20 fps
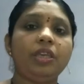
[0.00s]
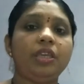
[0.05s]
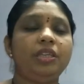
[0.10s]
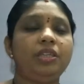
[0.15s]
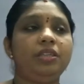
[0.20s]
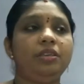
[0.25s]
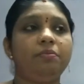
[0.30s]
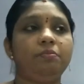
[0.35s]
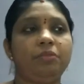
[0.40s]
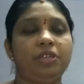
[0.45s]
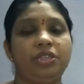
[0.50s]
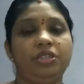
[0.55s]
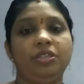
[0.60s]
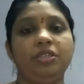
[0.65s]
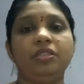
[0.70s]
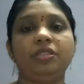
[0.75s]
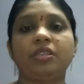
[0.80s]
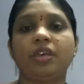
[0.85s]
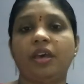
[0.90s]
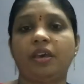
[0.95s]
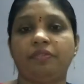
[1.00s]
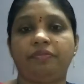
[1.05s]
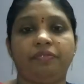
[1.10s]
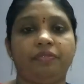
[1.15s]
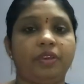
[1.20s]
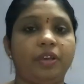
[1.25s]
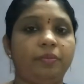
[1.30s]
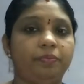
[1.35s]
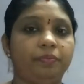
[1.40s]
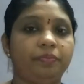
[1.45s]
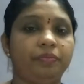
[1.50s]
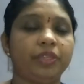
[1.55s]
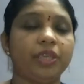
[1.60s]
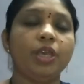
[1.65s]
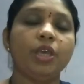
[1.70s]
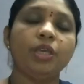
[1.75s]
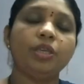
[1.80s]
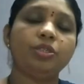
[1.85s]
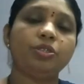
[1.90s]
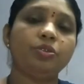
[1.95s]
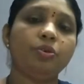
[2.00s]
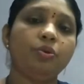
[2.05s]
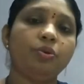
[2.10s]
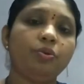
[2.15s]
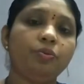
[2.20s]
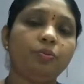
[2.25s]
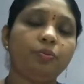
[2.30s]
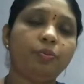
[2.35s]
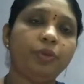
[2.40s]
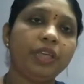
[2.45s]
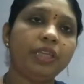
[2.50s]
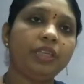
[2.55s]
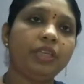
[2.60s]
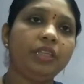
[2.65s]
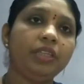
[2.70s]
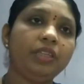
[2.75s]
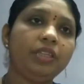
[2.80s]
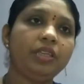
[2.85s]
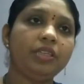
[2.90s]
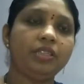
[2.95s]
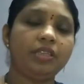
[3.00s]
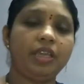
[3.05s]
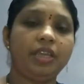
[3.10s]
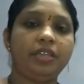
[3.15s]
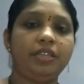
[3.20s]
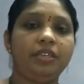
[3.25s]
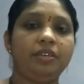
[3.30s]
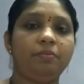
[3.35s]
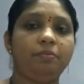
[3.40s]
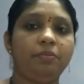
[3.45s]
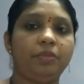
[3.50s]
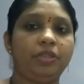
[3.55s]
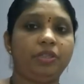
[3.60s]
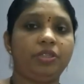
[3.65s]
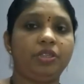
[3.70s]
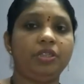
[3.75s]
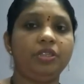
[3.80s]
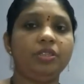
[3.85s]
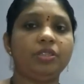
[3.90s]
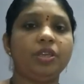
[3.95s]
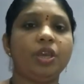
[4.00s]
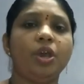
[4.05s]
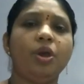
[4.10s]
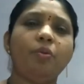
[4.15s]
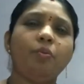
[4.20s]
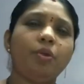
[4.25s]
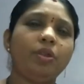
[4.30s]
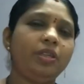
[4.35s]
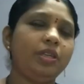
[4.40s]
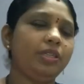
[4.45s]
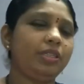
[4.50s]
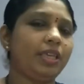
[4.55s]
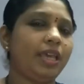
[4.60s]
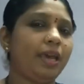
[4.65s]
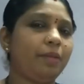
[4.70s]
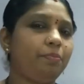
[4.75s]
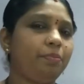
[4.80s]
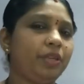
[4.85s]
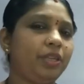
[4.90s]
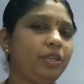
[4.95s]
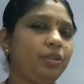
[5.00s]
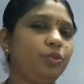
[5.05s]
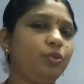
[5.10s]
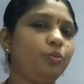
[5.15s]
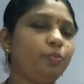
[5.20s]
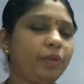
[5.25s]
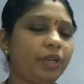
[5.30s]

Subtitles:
ATM machines have come. So in this ATM machines, what is happening?